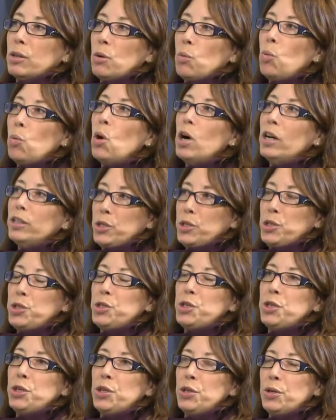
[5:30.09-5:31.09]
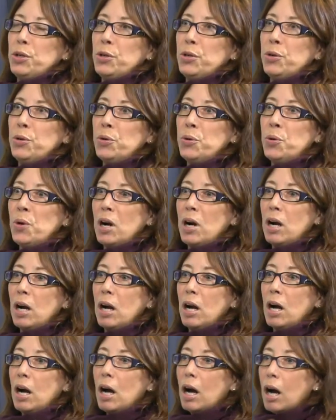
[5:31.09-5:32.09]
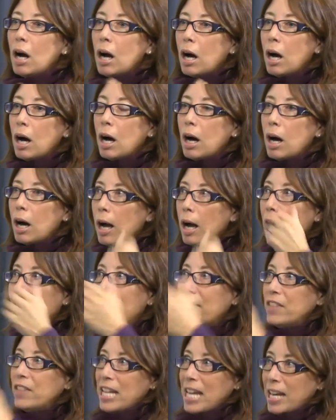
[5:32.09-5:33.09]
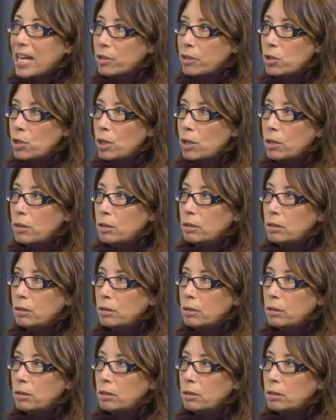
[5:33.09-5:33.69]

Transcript: wants to have the answer.